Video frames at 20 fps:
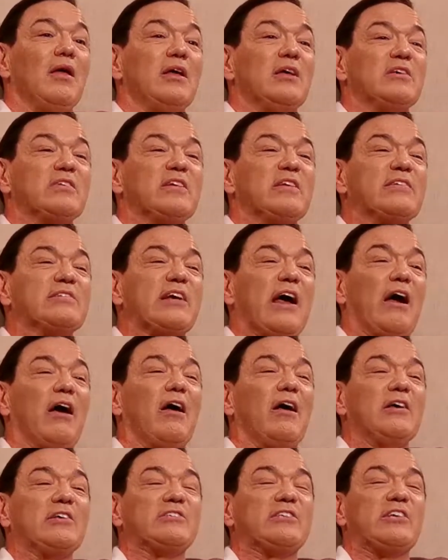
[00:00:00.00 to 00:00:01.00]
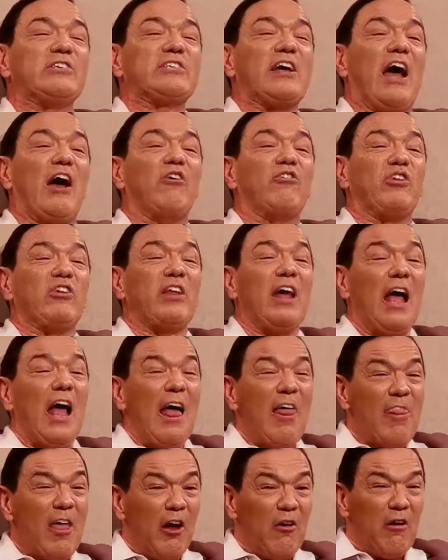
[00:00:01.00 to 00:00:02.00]
She shouted,
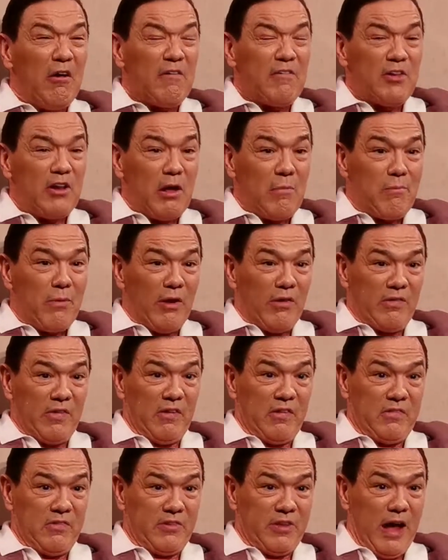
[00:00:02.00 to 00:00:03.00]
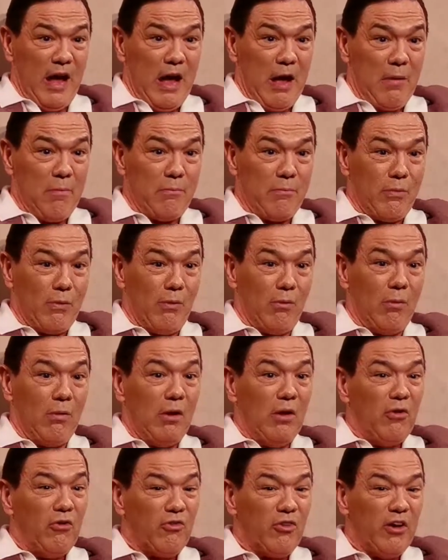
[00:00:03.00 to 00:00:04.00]
"There isn't a Mrs. Turnbull.
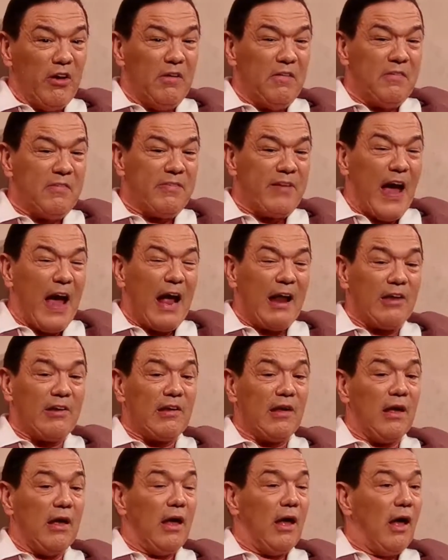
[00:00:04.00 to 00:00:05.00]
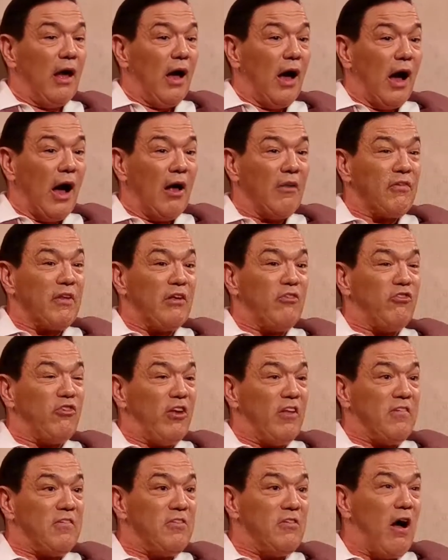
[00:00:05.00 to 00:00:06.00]
She's dead." I said,
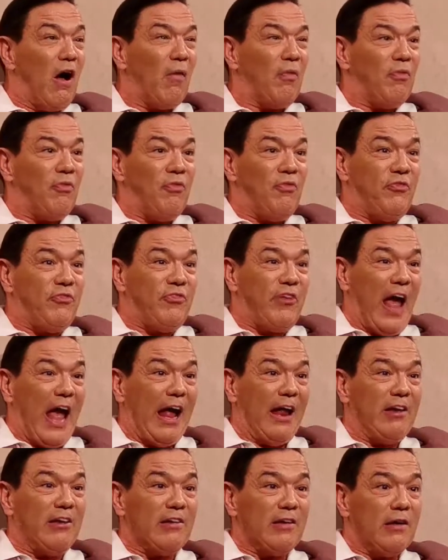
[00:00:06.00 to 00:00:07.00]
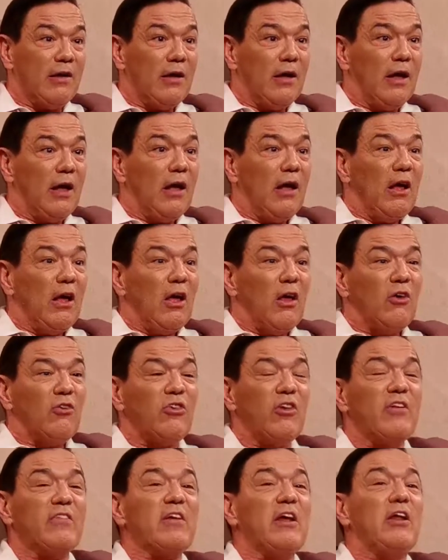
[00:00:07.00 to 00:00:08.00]
"She's not dead.
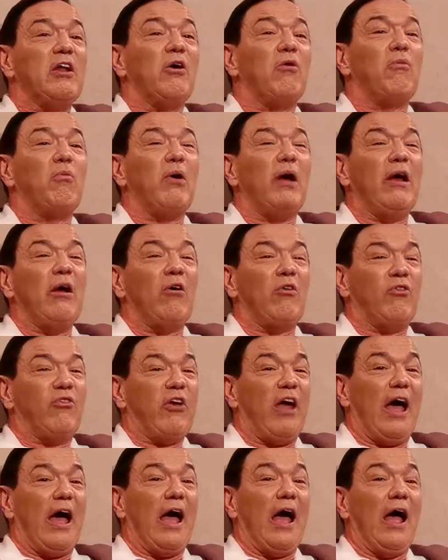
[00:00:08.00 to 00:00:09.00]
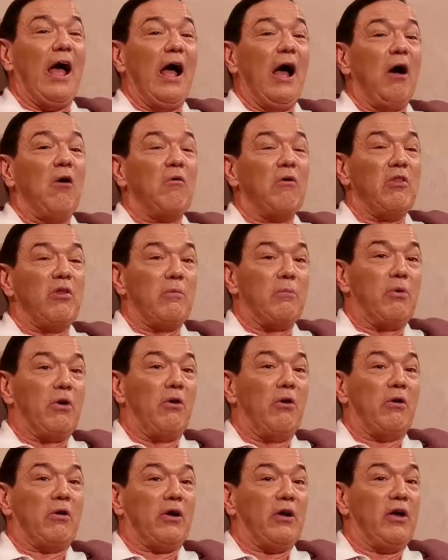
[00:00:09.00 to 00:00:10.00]
She's in a wheelchair with a
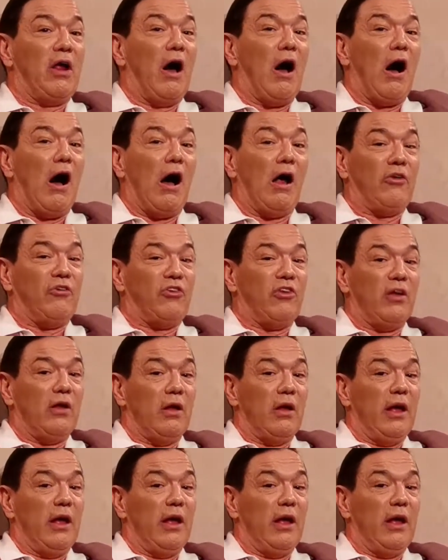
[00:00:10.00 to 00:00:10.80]
broken heart.